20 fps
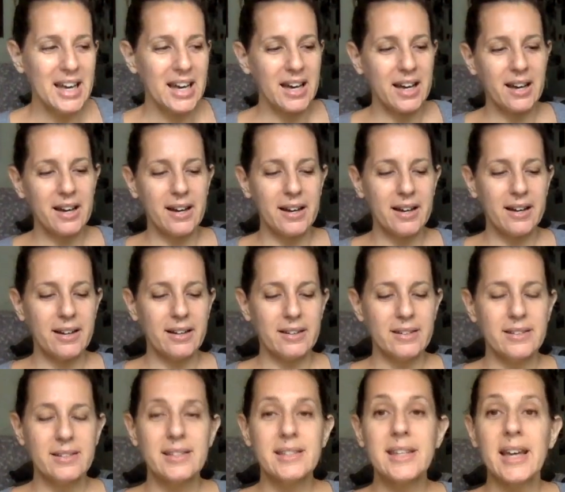Uh,
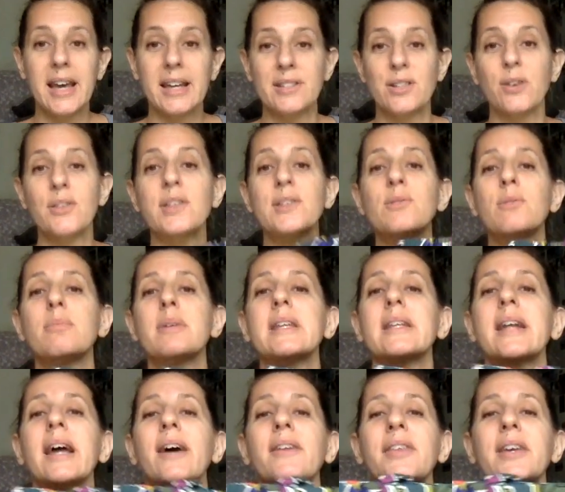10. So this would be
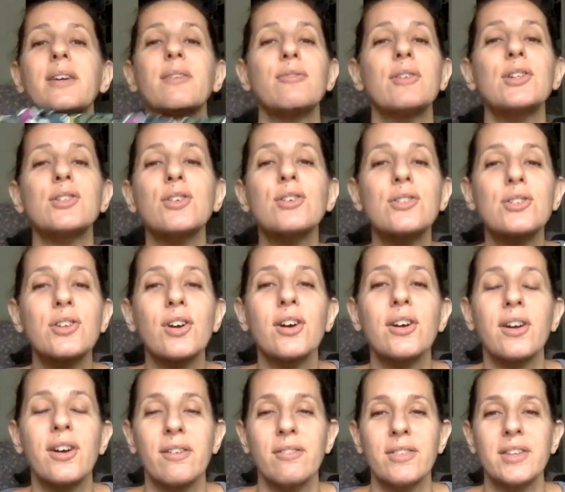now the official start
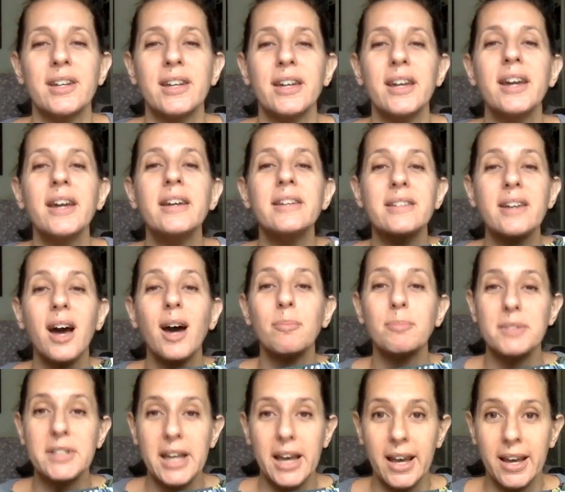of the top
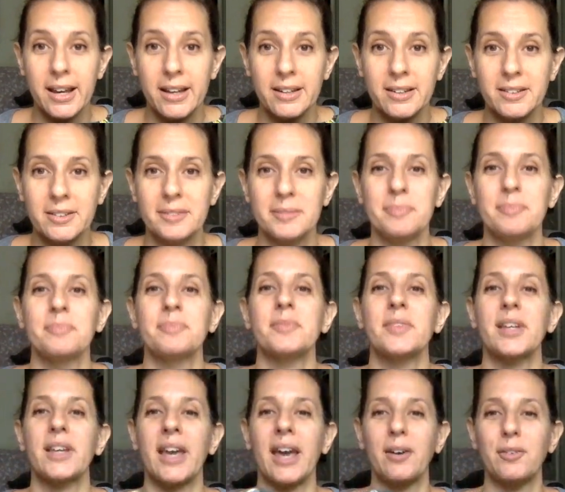10,
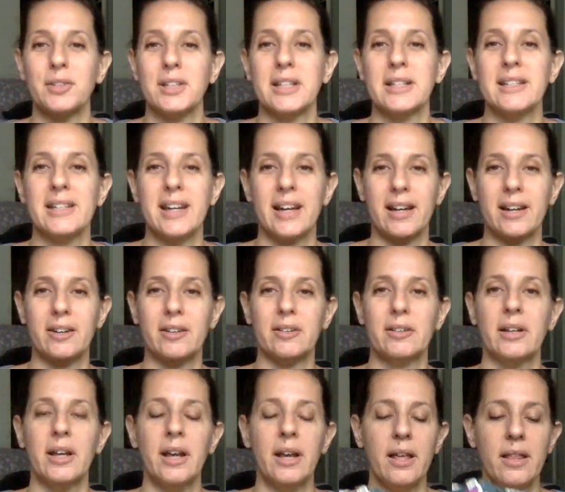counting down.
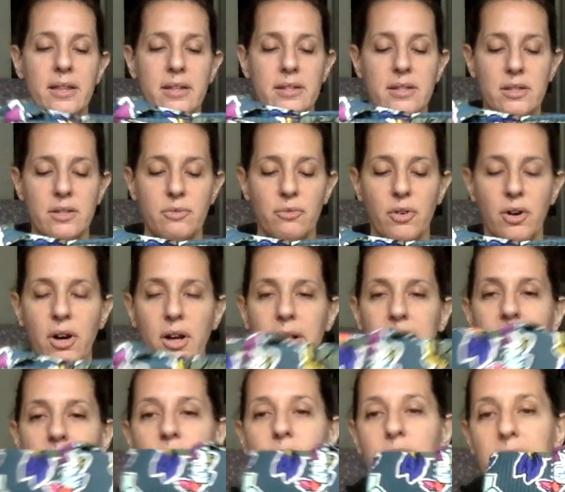This is
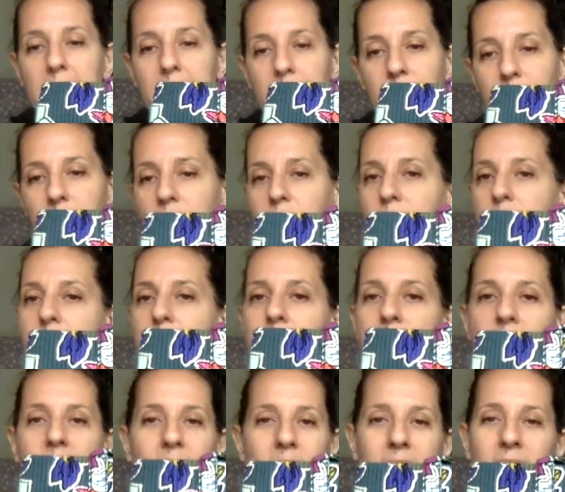Falling Flowers.
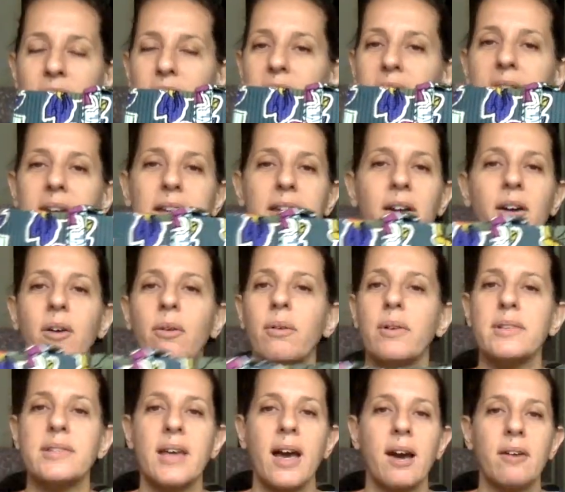I feel like you
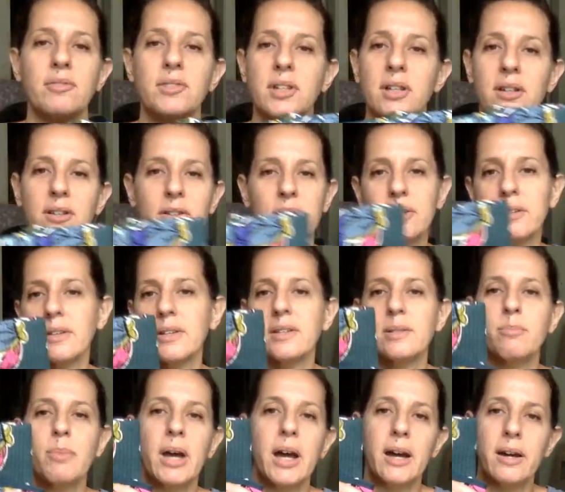always have to include this
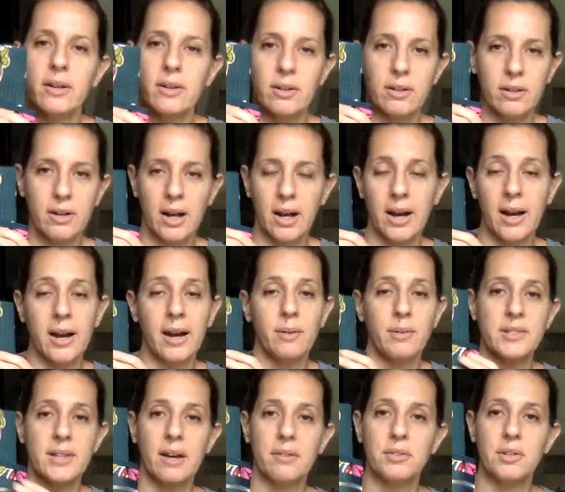pattern. I, I
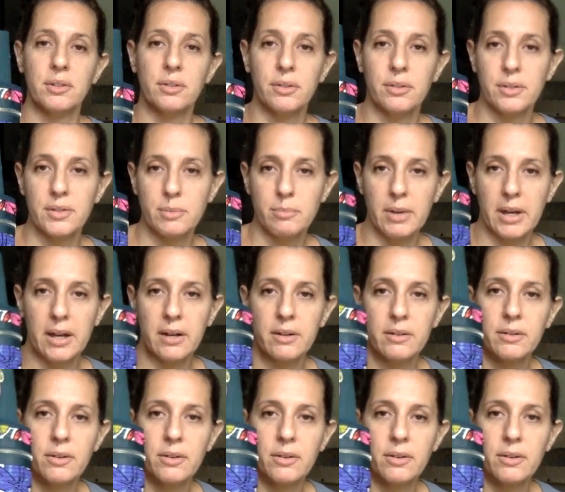always have to include this pattern.